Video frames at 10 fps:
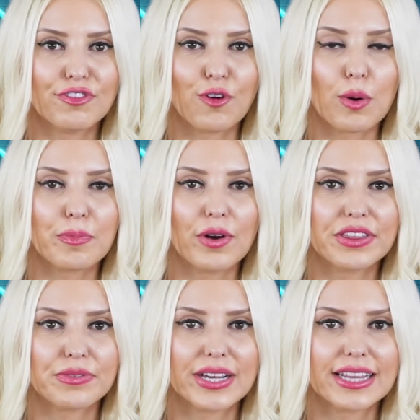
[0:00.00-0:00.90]
four
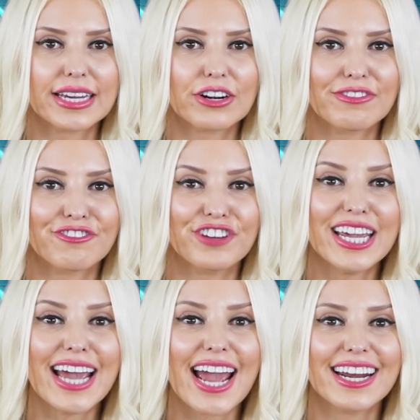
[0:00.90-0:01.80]
point three liter
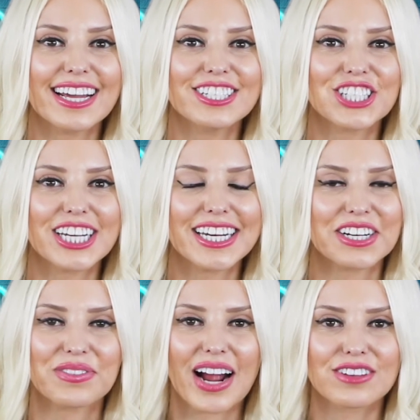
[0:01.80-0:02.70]
V eight engine
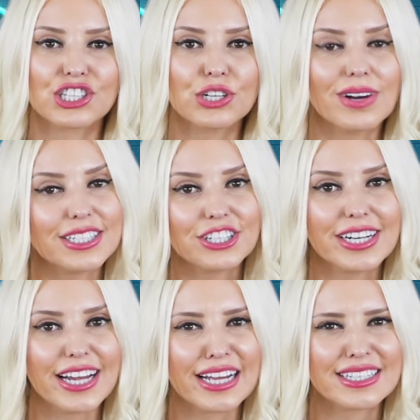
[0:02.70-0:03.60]
and around two hundred
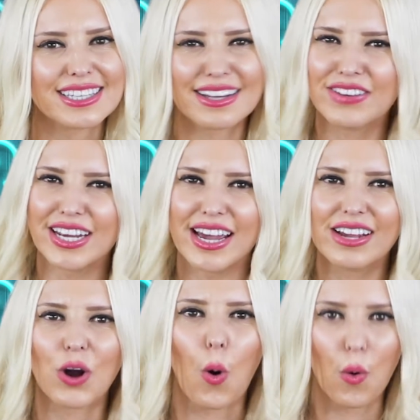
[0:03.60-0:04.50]

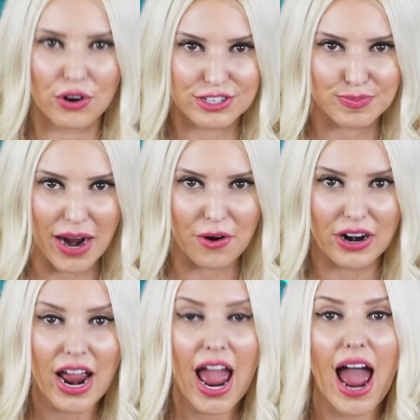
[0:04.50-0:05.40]
seventy-eight horsepower.